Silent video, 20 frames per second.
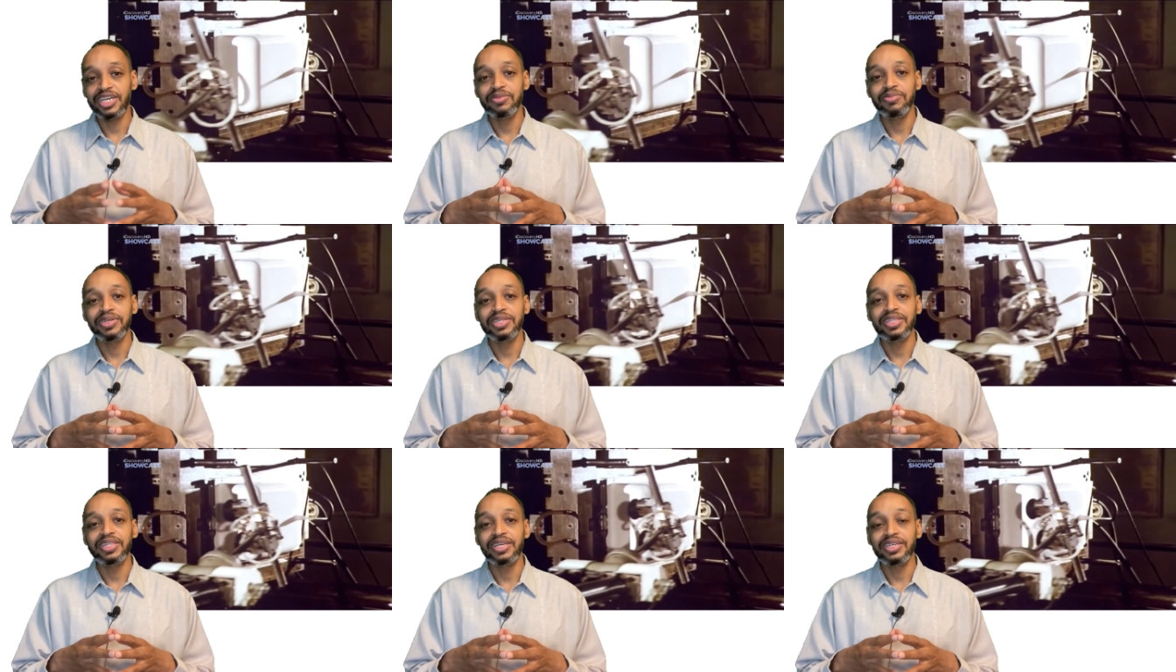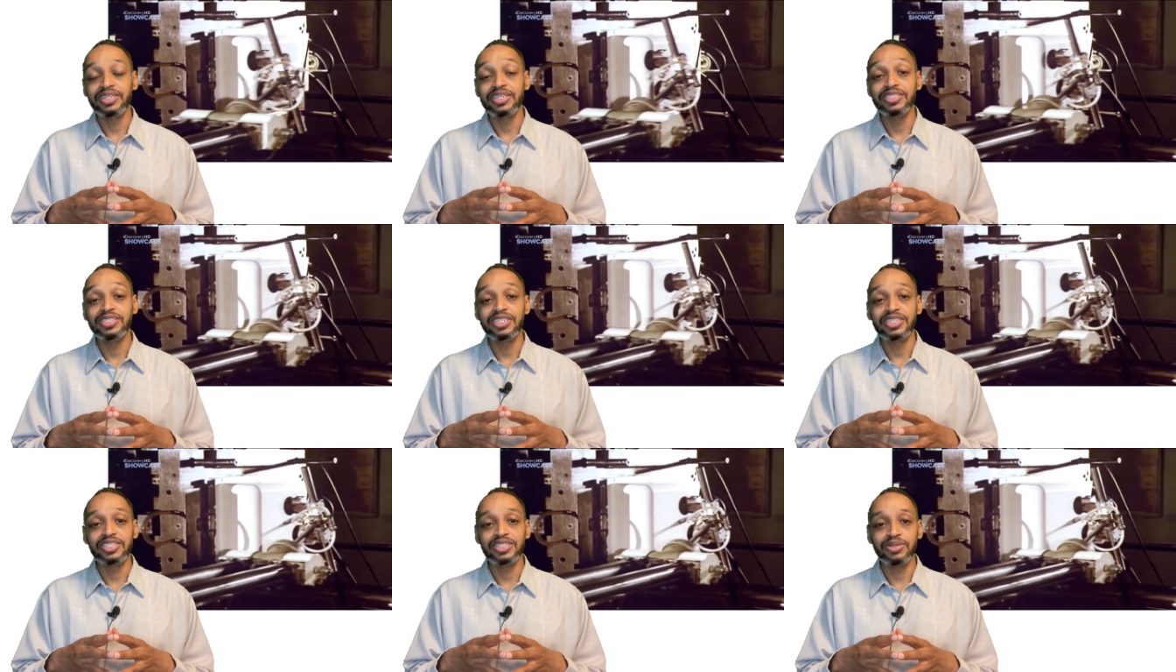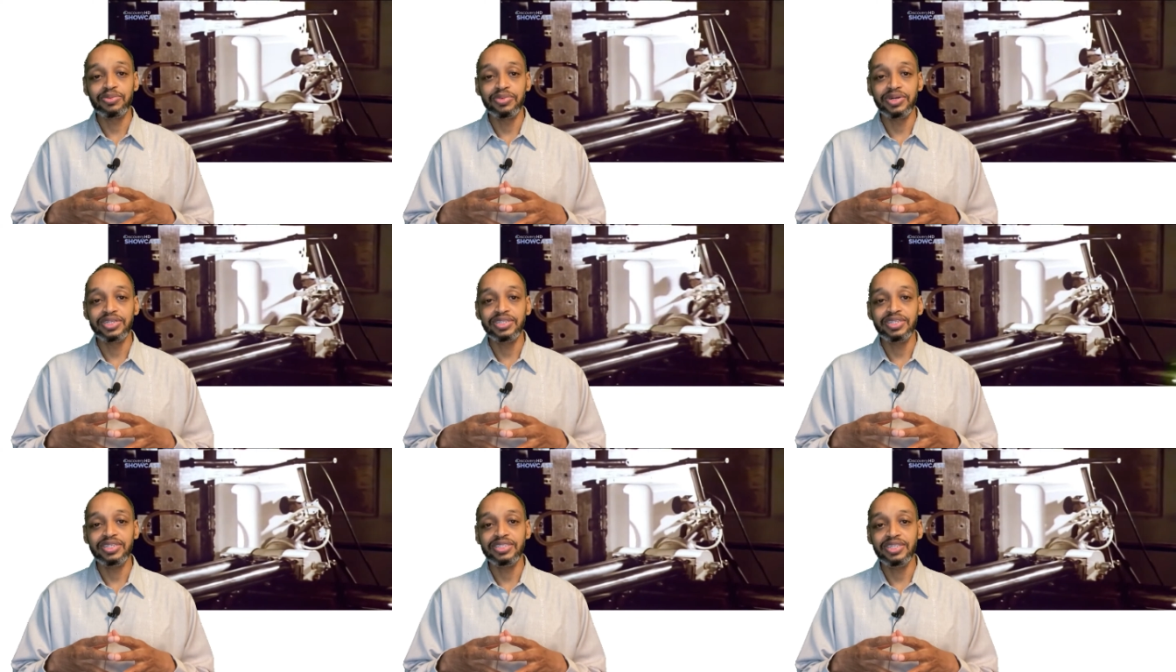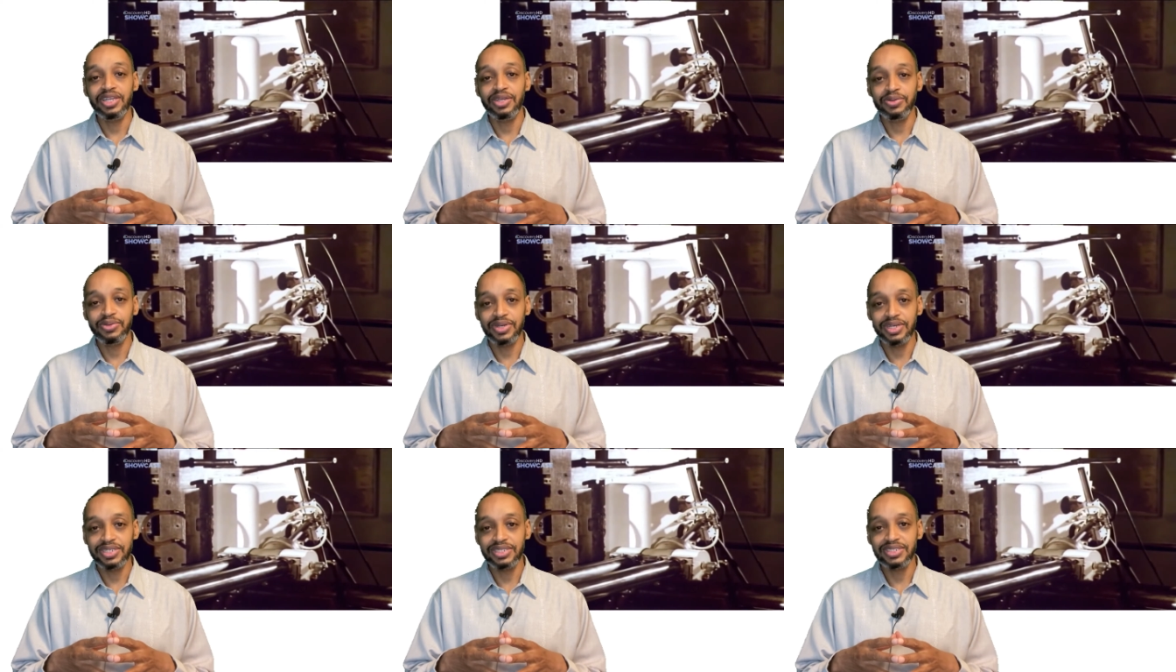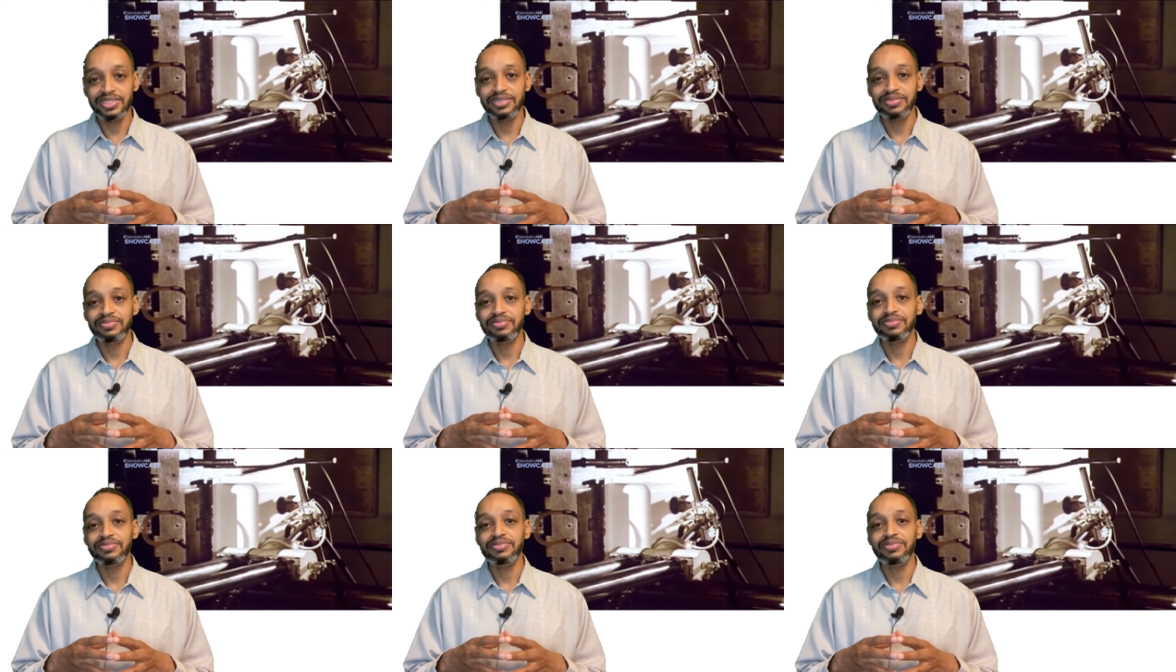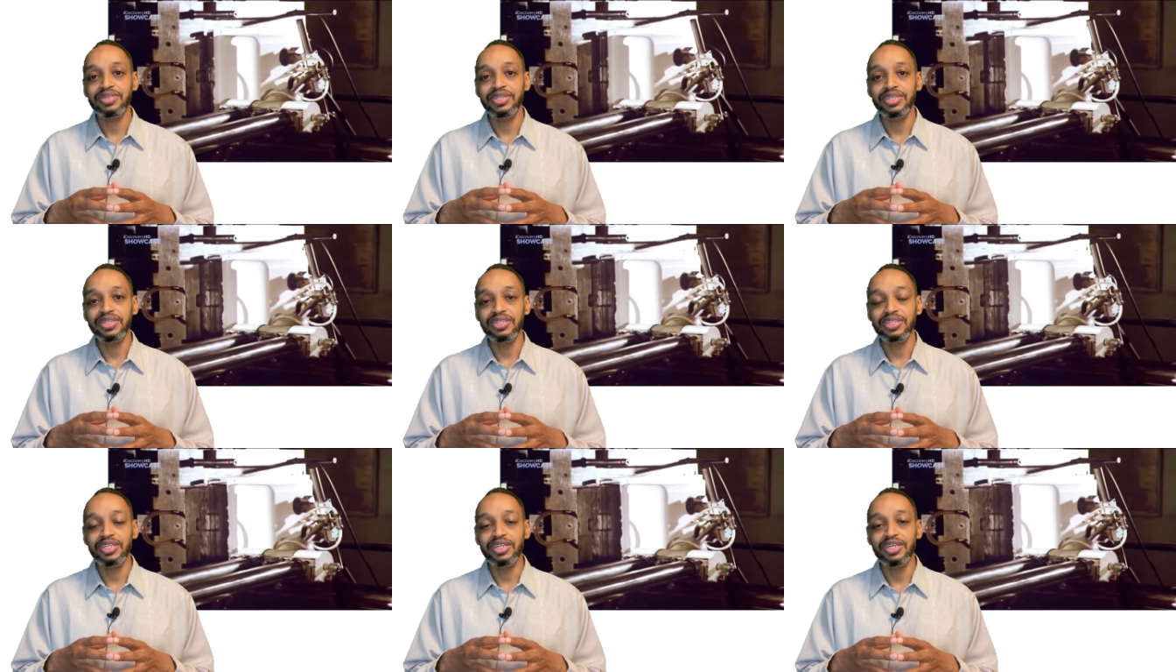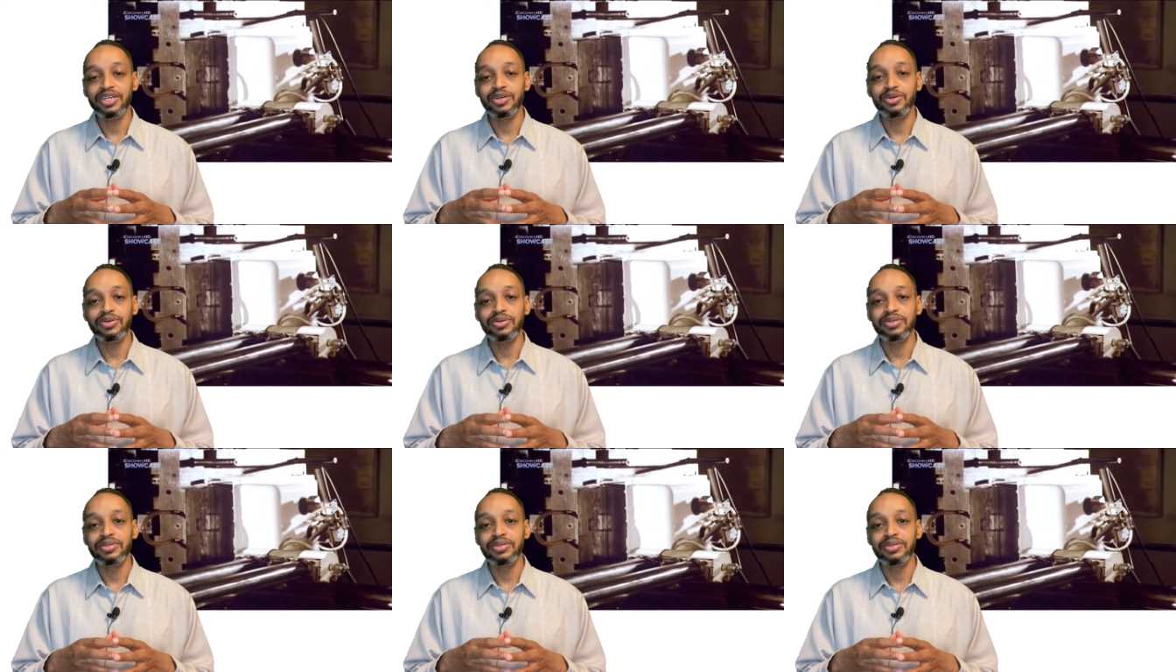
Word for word: time in 1961 in the US in the